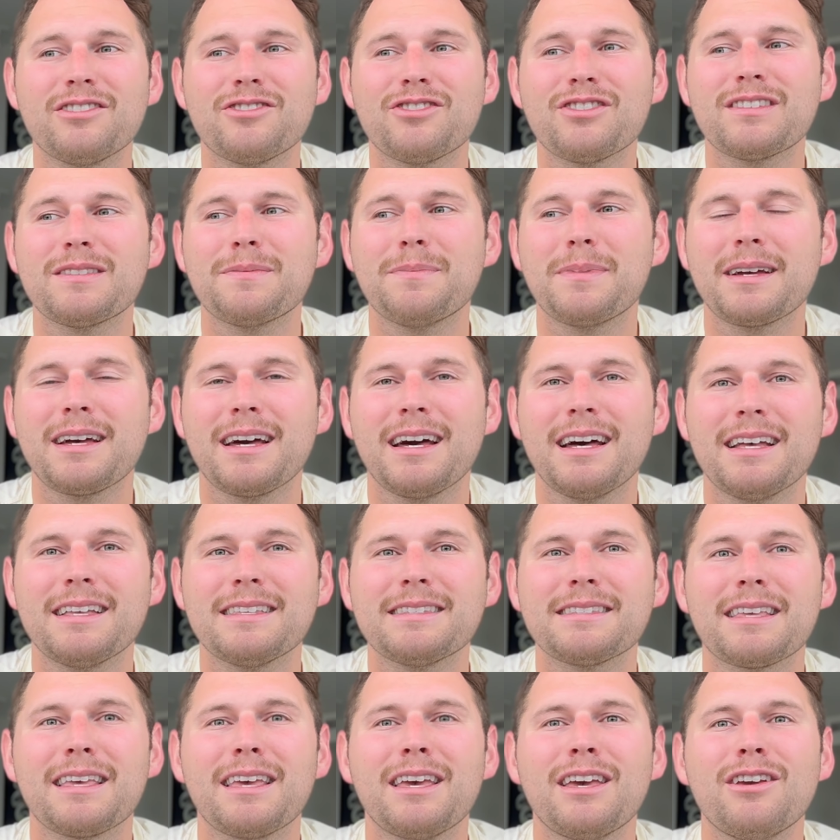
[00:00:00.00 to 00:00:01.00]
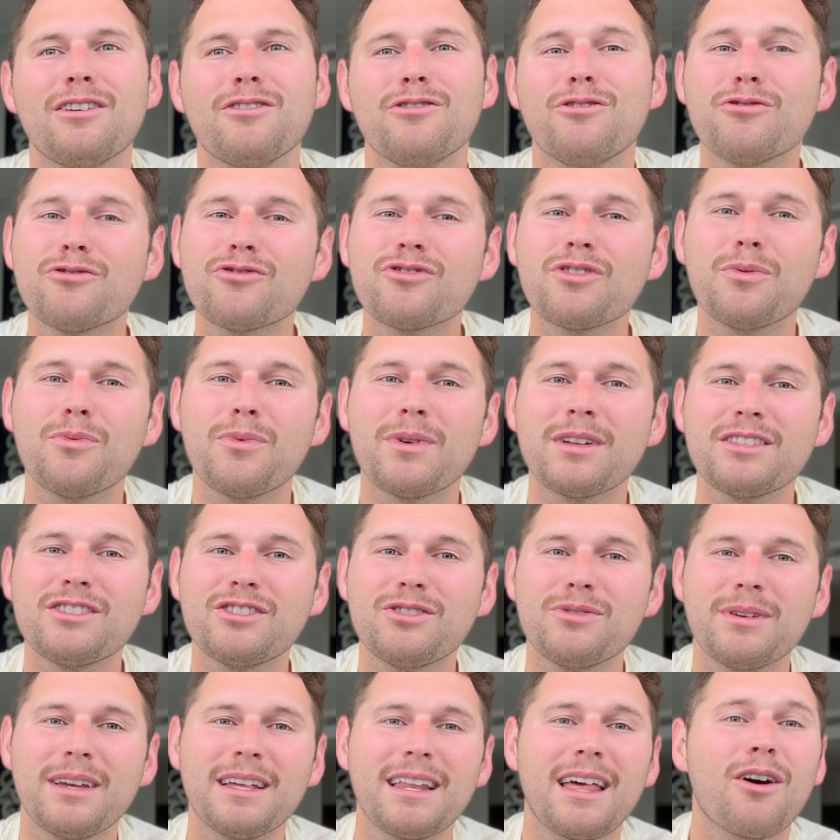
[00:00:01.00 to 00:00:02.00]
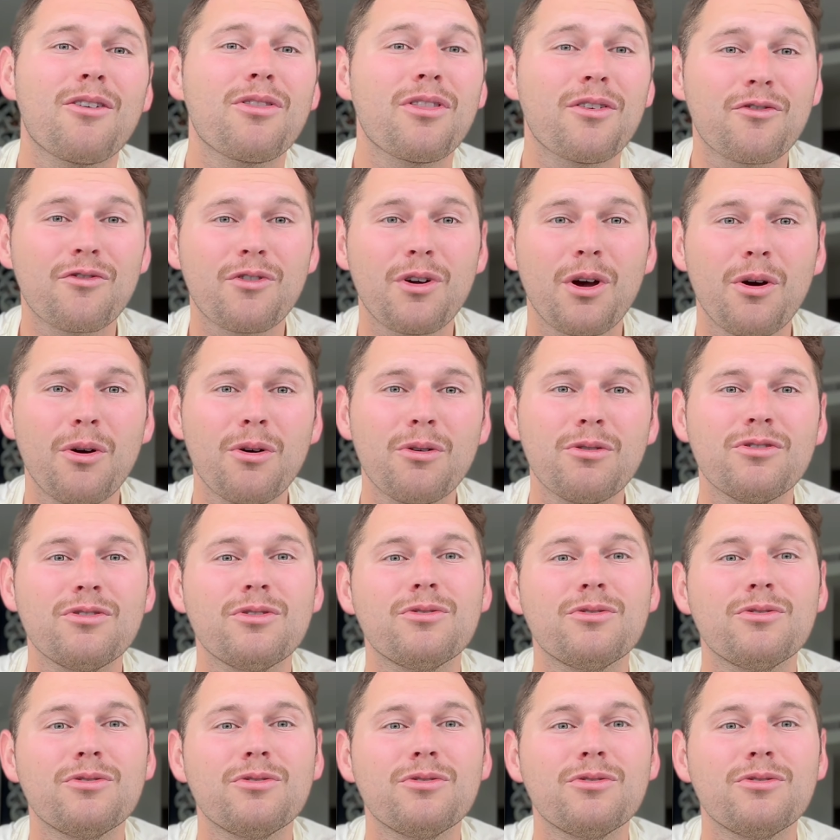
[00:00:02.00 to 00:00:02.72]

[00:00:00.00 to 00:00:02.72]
just because usually once you get out on the road,